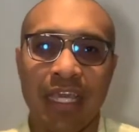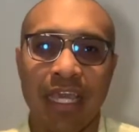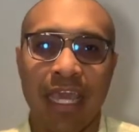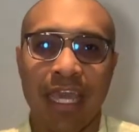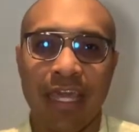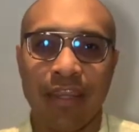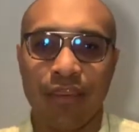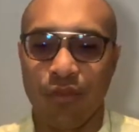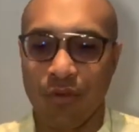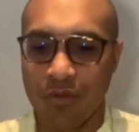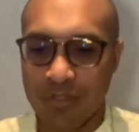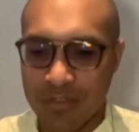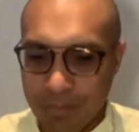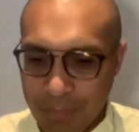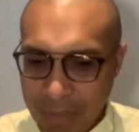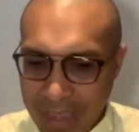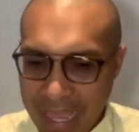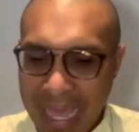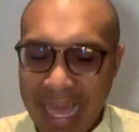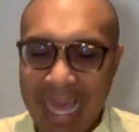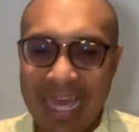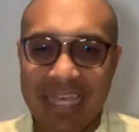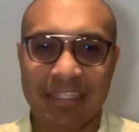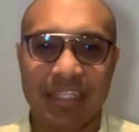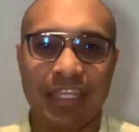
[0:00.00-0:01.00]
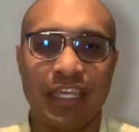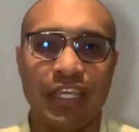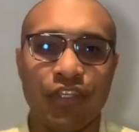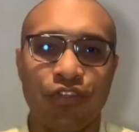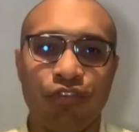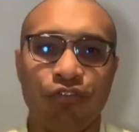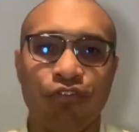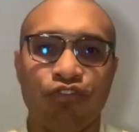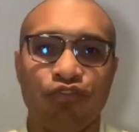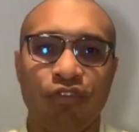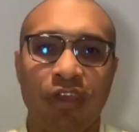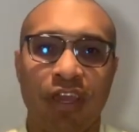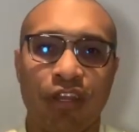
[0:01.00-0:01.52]
and those past
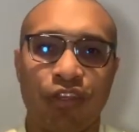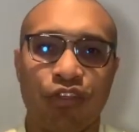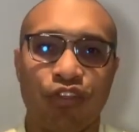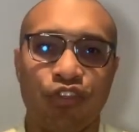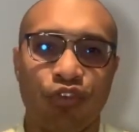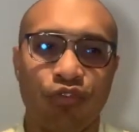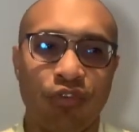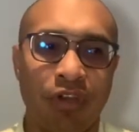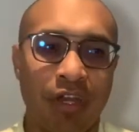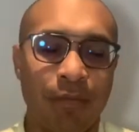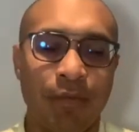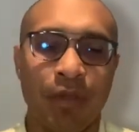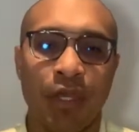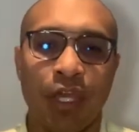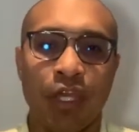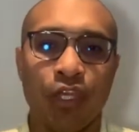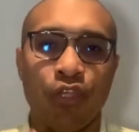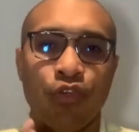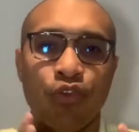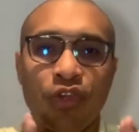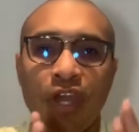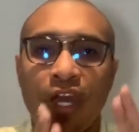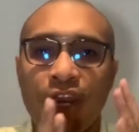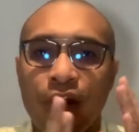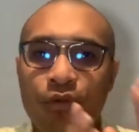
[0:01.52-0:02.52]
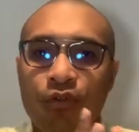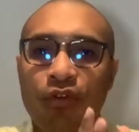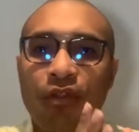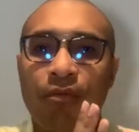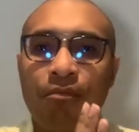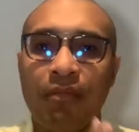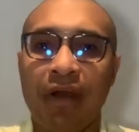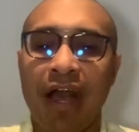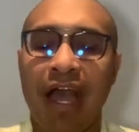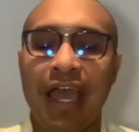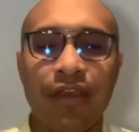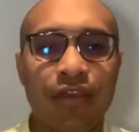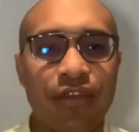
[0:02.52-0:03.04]
issues try to show up, you got to
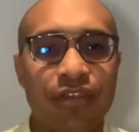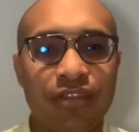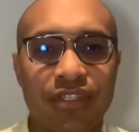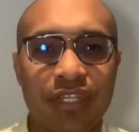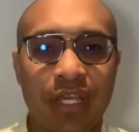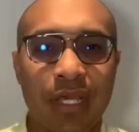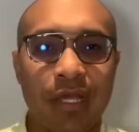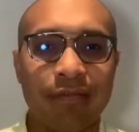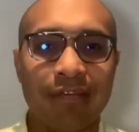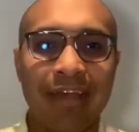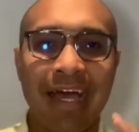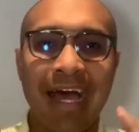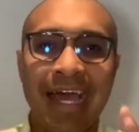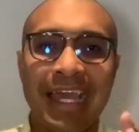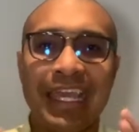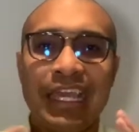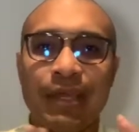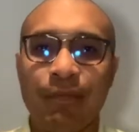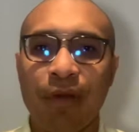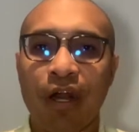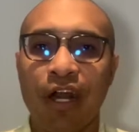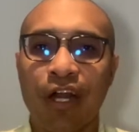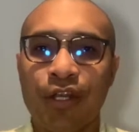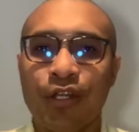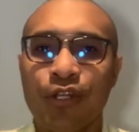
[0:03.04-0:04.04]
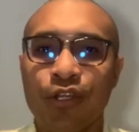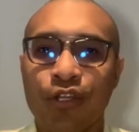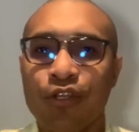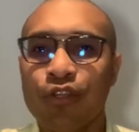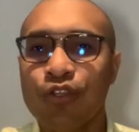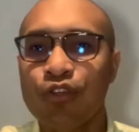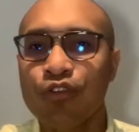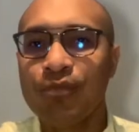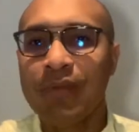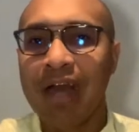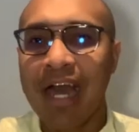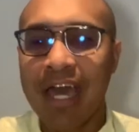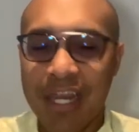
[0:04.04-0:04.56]
remind yourself, I am under
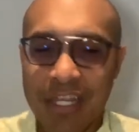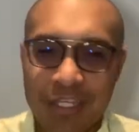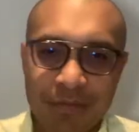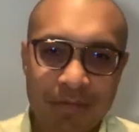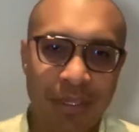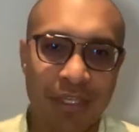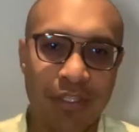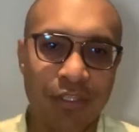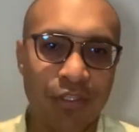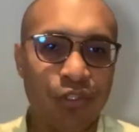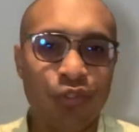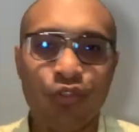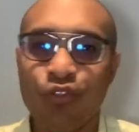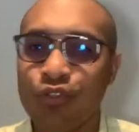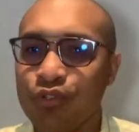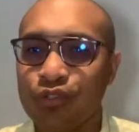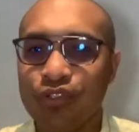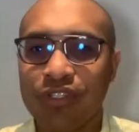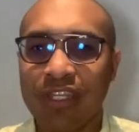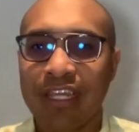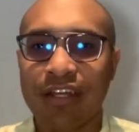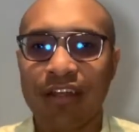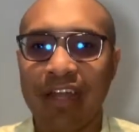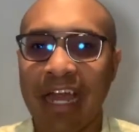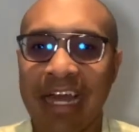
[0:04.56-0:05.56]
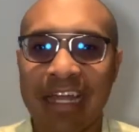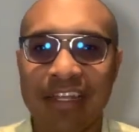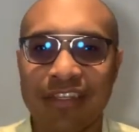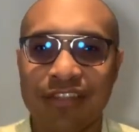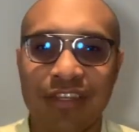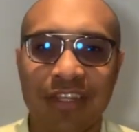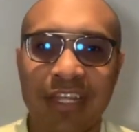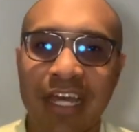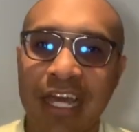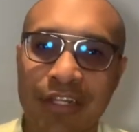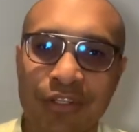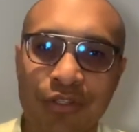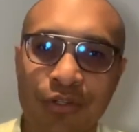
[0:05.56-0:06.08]
new management. You don't dare answer
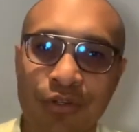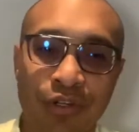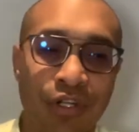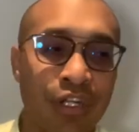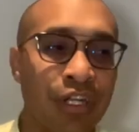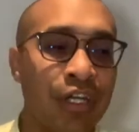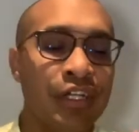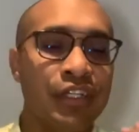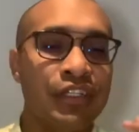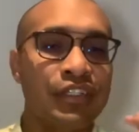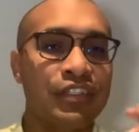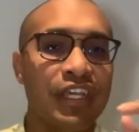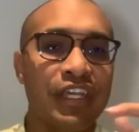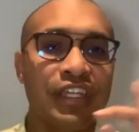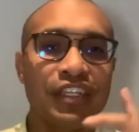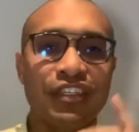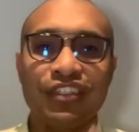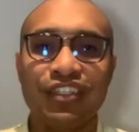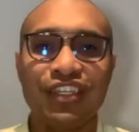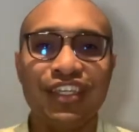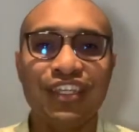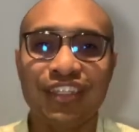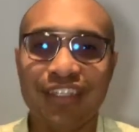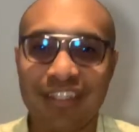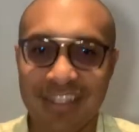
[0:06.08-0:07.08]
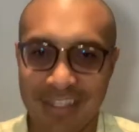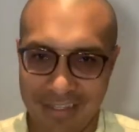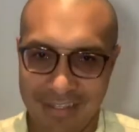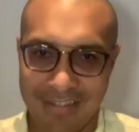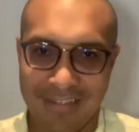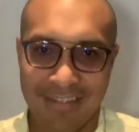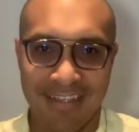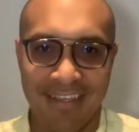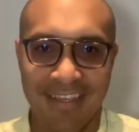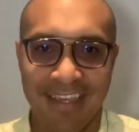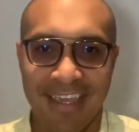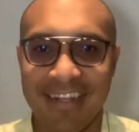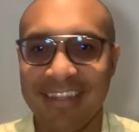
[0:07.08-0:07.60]
that door. Send Jesus
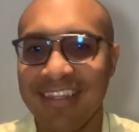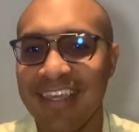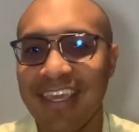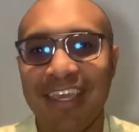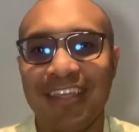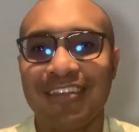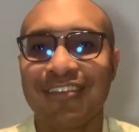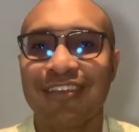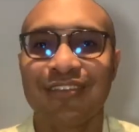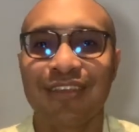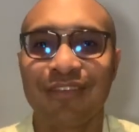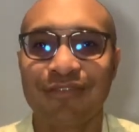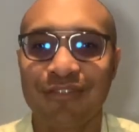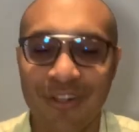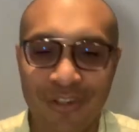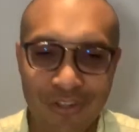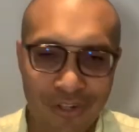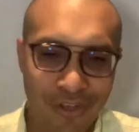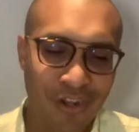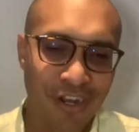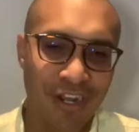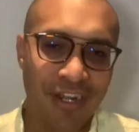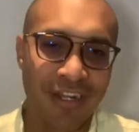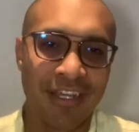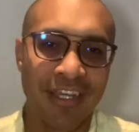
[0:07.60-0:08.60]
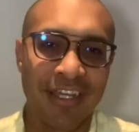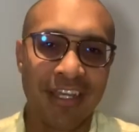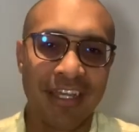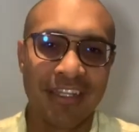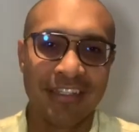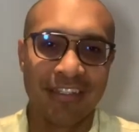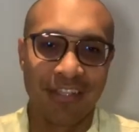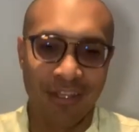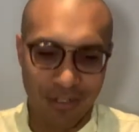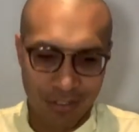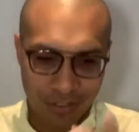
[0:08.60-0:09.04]
and the angels of the Lord to